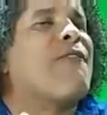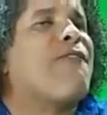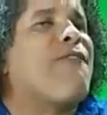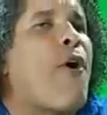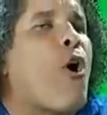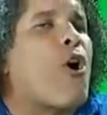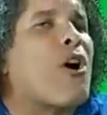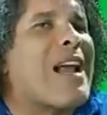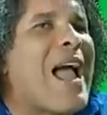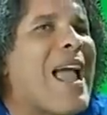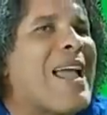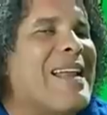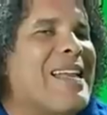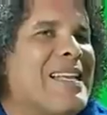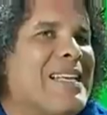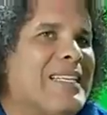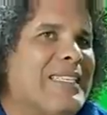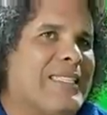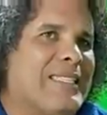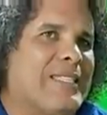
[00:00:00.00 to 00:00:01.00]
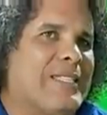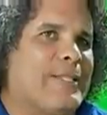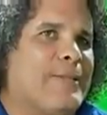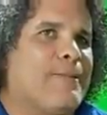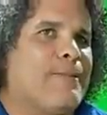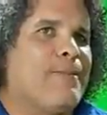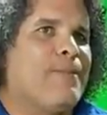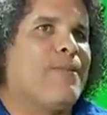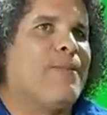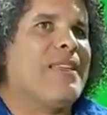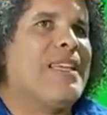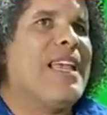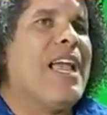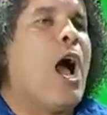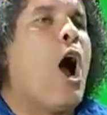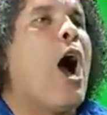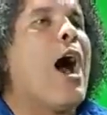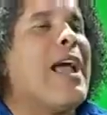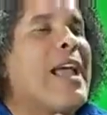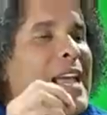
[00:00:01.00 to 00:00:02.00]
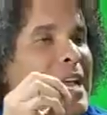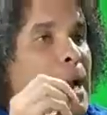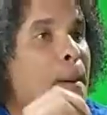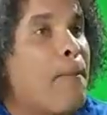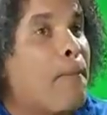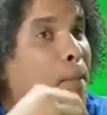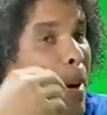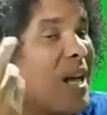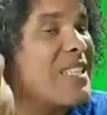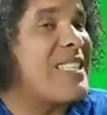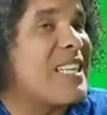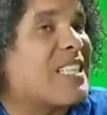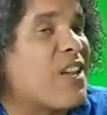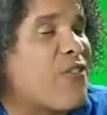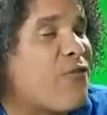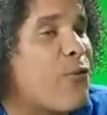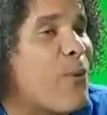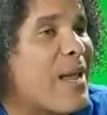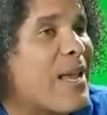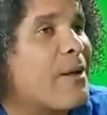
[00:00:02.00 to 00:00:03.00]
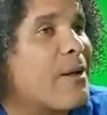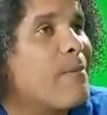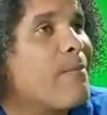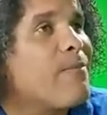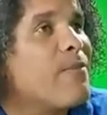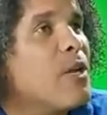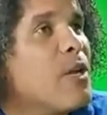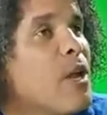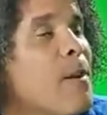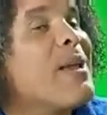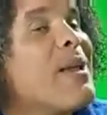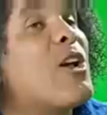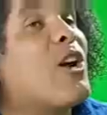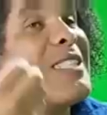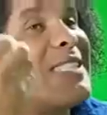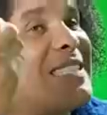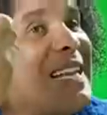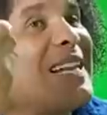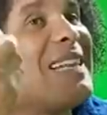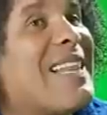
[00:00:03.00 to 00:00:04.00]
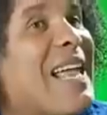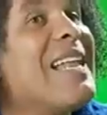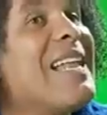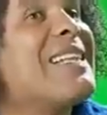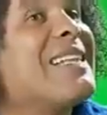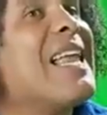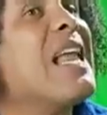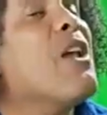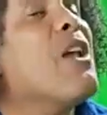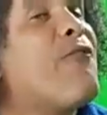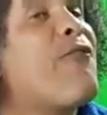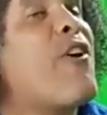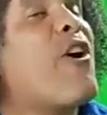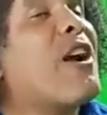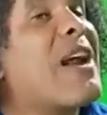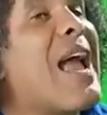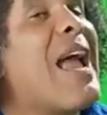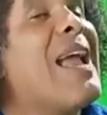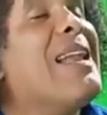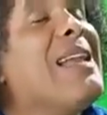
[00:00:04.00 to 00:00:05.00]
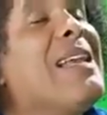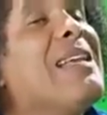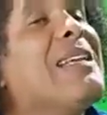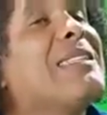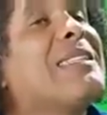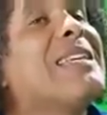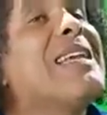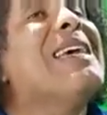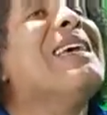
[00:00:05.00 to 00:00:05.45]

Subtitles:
for Guyanese. In a positive way. Because they did things for Guyanese.